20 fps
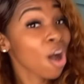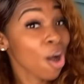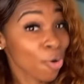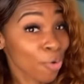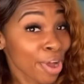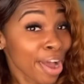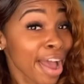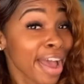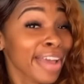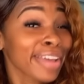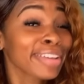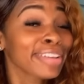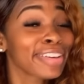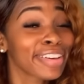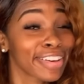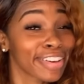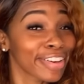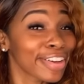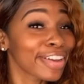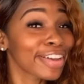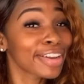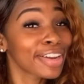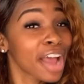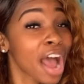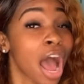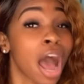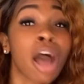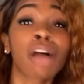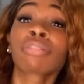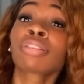Okay, good.
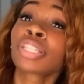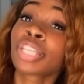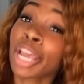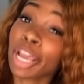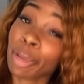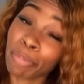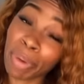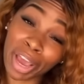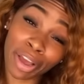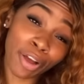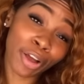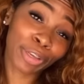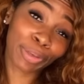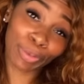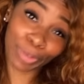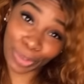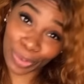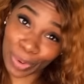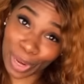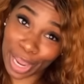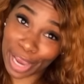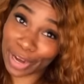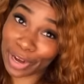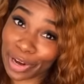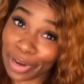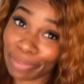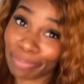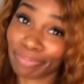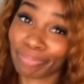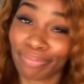I'll check back on you two
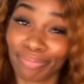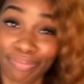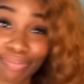later.